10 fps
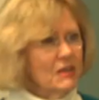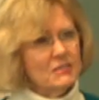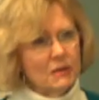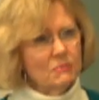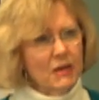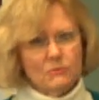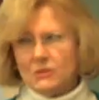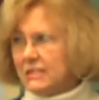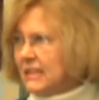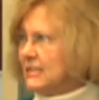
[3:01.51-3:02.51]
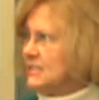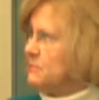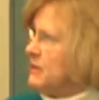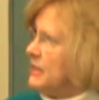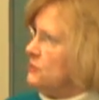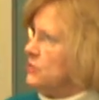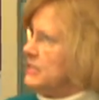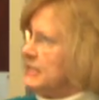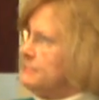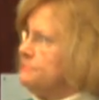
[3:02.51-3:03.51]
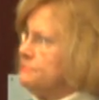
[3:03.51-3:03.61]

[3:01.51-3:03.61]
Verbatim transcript: And sometimes that gets to be interesting.